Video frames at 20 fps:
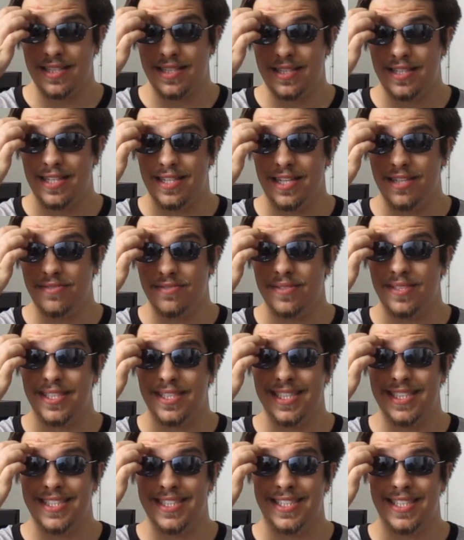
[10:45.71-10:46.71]
their
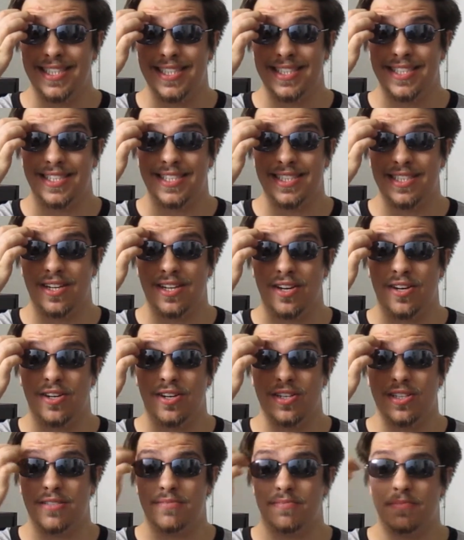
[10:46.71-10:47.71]
releases
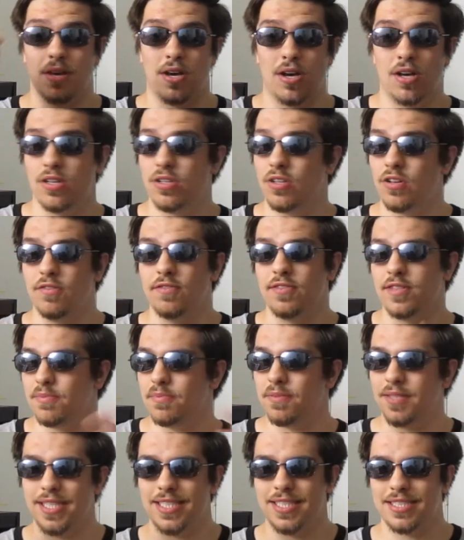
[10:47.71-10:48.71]
are all over the
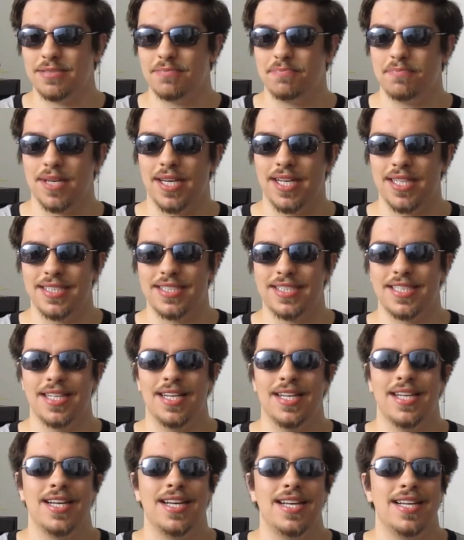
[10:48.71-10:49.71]
place. But
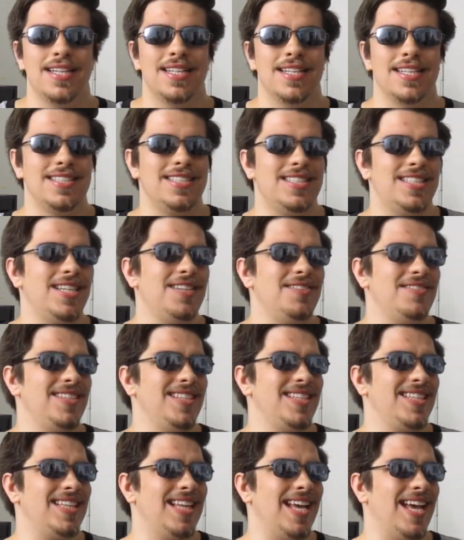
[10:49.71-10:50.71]

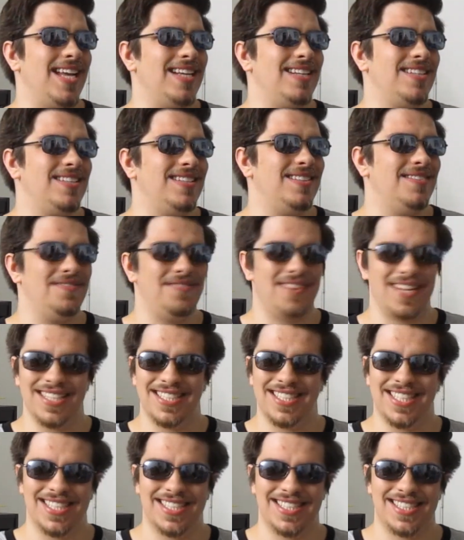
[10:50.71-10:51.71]
considering that
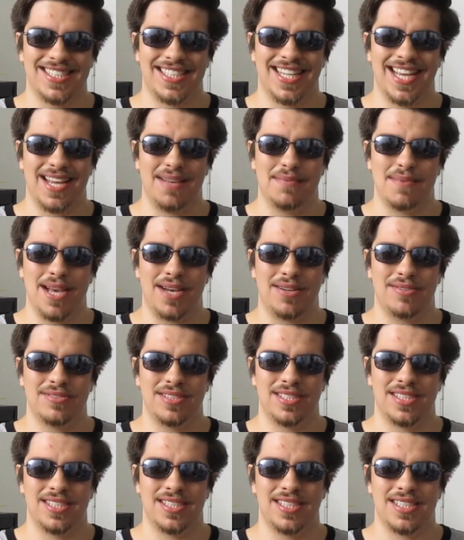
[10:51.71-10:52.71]
Ventus came
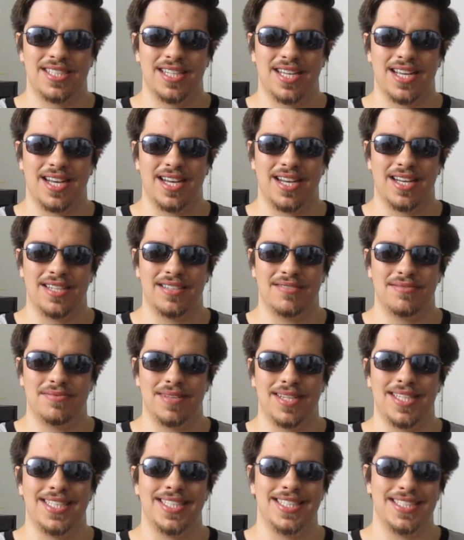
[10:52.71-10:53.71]
out
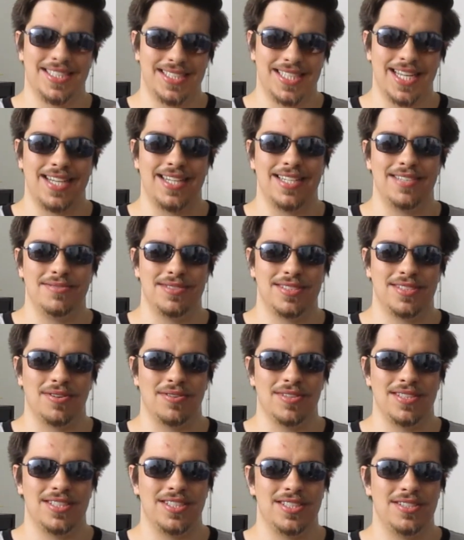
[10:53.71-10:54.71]
when he said he was
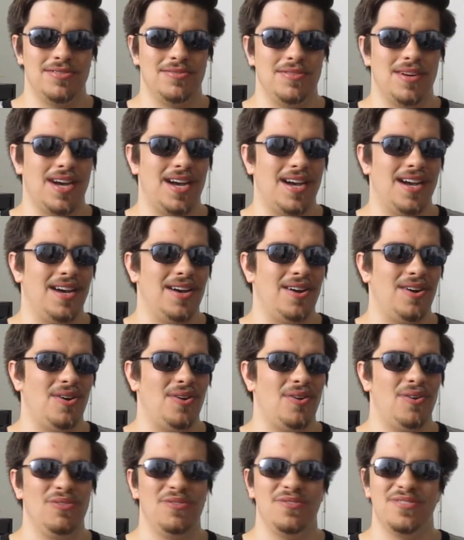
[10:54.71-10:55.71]
going to,
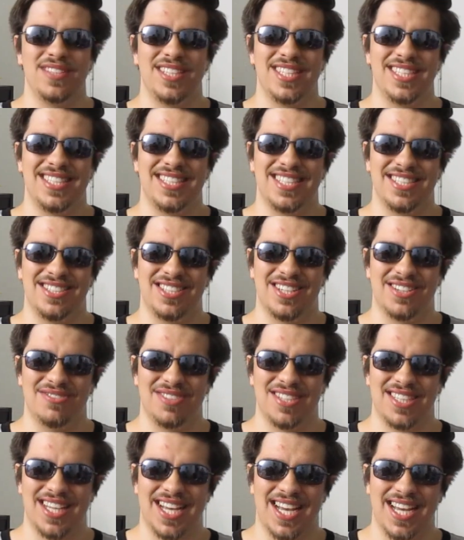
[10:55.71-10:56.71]
hopefully they're done
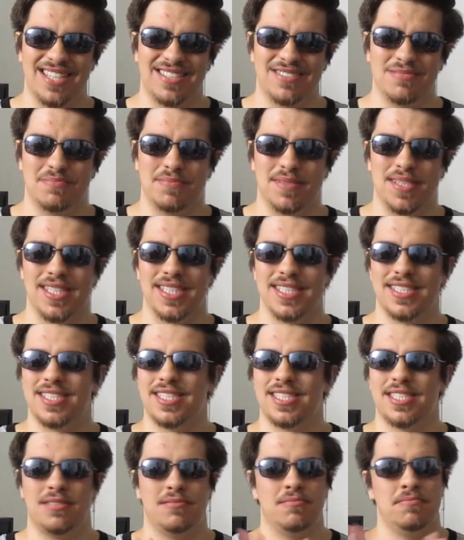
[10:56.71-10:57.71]
with that,
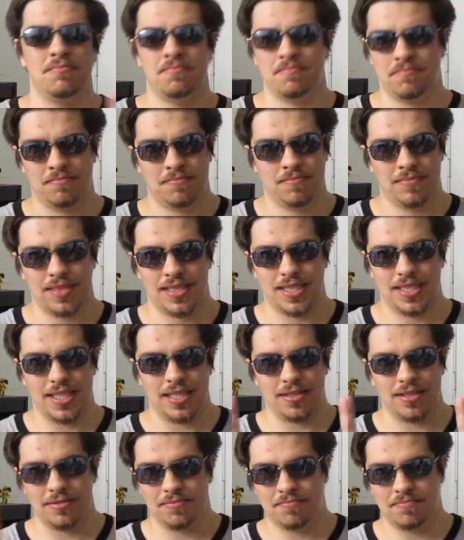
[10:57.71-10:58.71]
but
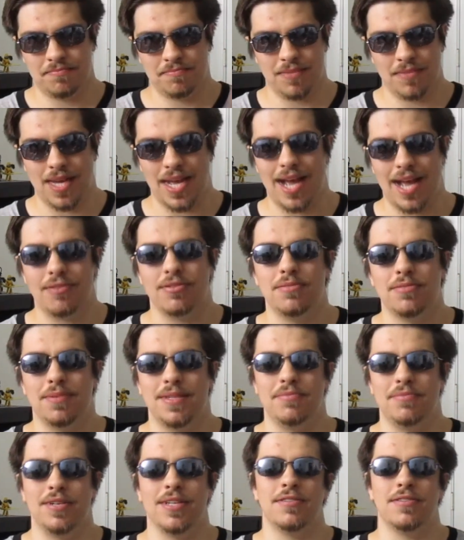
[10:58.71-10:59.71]
still, I would
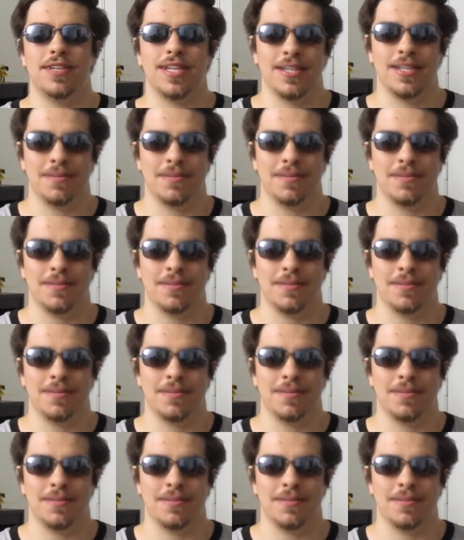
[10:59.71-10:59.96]
be weary.